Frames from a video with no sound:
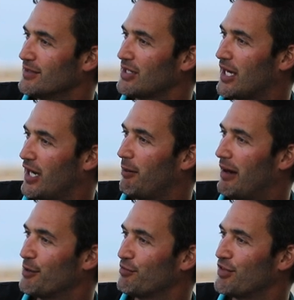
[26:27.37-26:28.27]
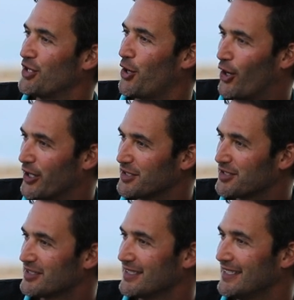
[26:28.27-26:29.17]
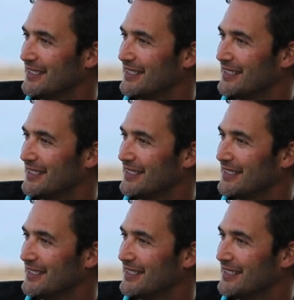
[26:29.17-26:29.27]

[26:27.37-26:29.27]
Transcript: to come out of the arts.